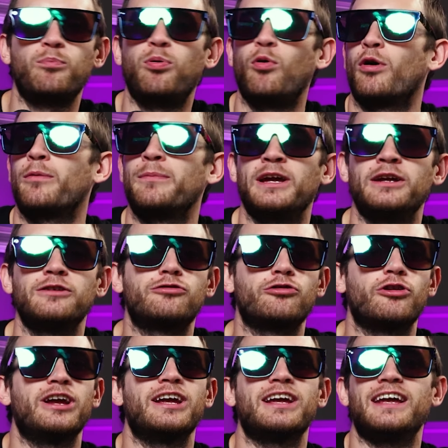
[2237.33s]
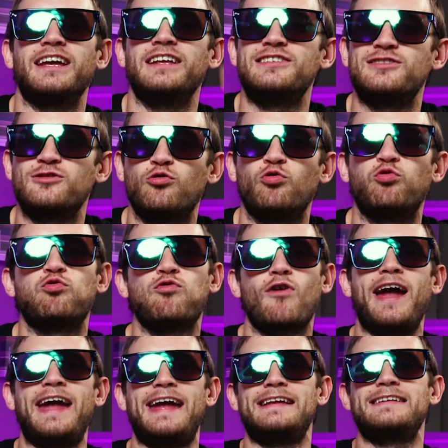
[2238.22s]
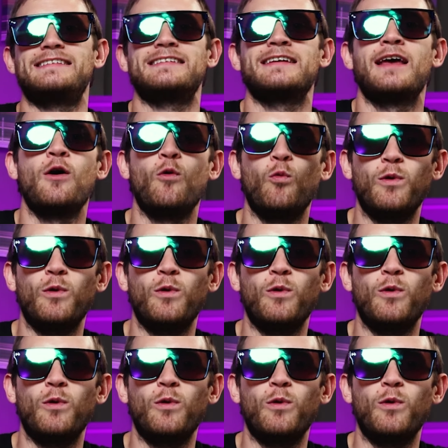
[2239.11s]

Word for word: pour me a drink it's great